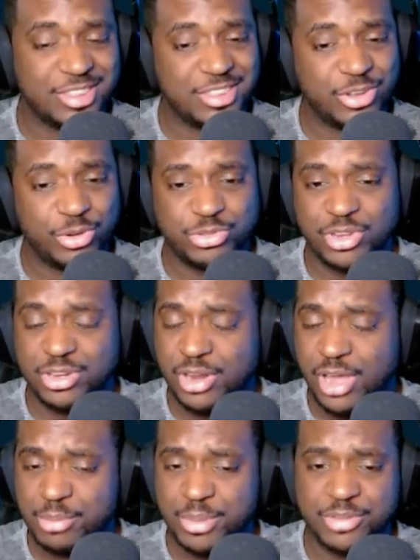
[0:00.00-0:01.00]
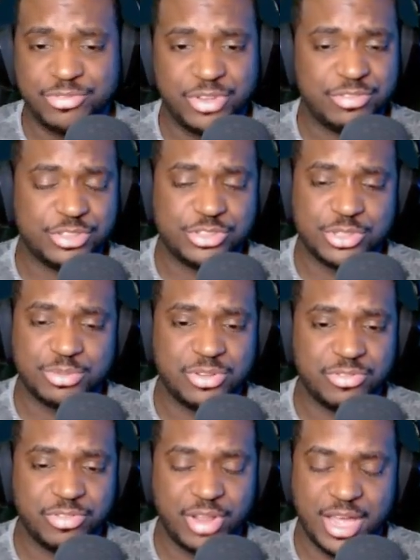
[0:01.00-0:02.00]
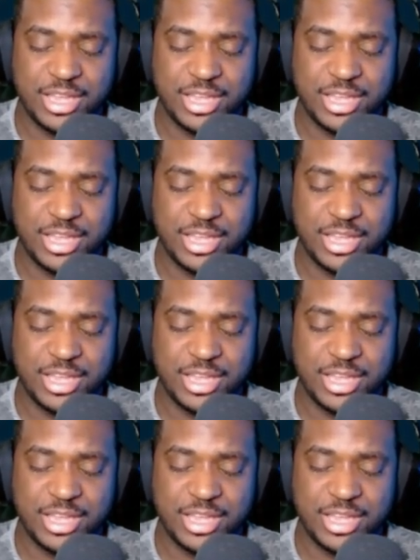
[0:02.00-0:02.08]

those are not my favorite ships to fly,